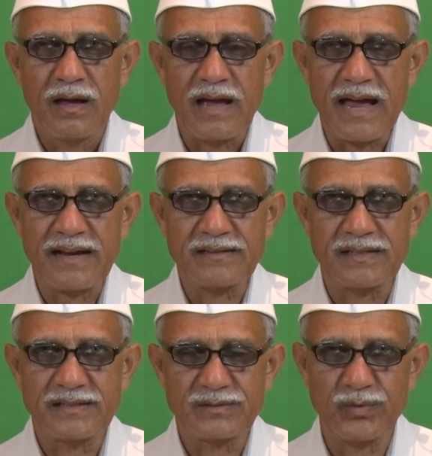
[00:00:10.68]
And
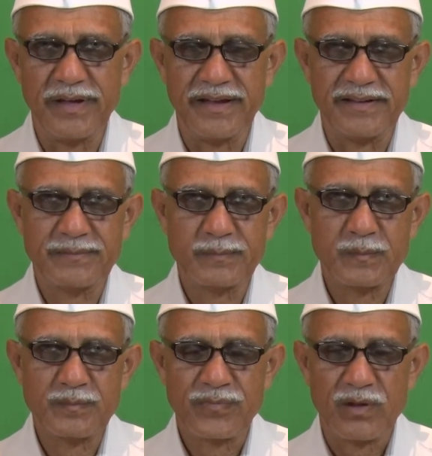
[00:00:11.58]
today
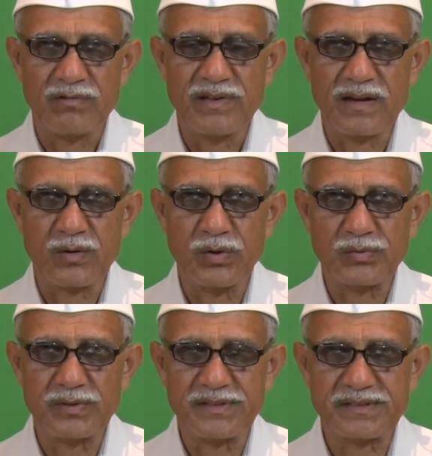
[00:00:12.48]
we are going
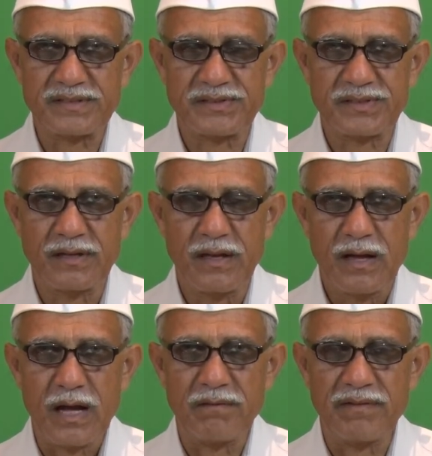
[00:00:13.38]
to discuss
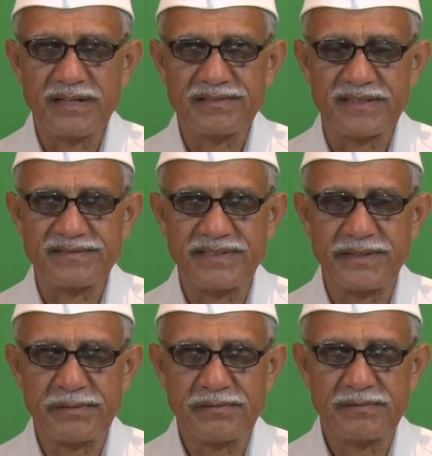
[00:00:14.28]
a very
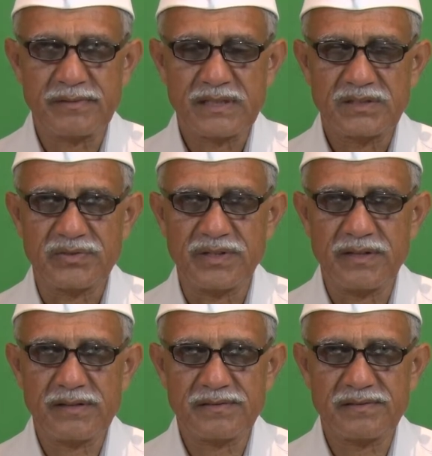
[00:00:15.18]
sensitive,
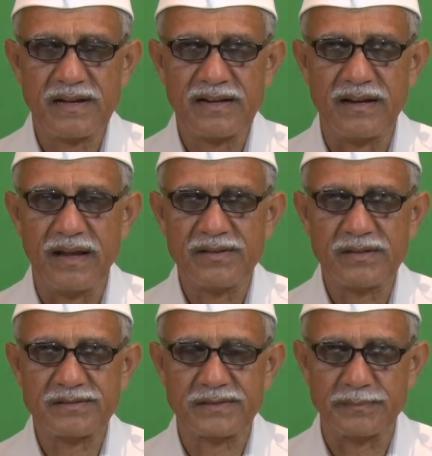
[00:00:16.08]
serious and
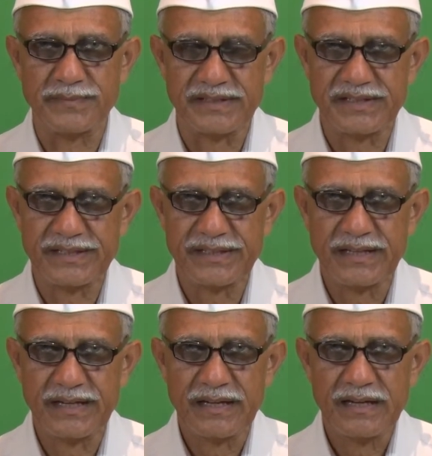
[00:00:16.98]
dangerous subject
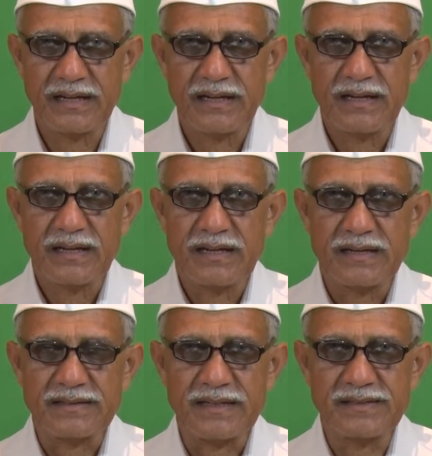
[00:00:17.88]

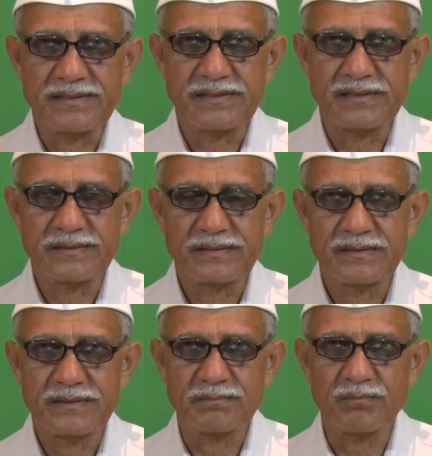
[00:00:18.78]
that is
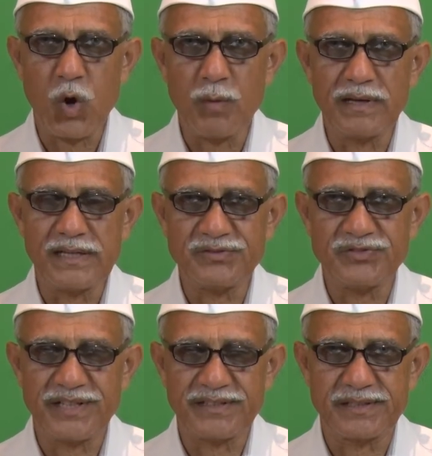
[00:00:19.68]
mob
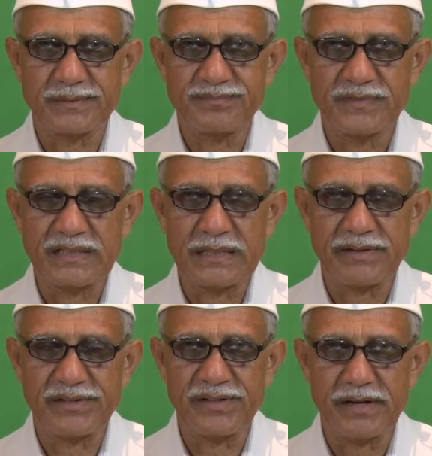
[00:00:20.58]
lynching in our
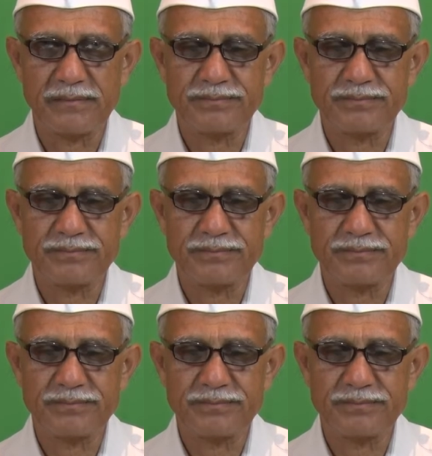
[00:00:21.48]
India.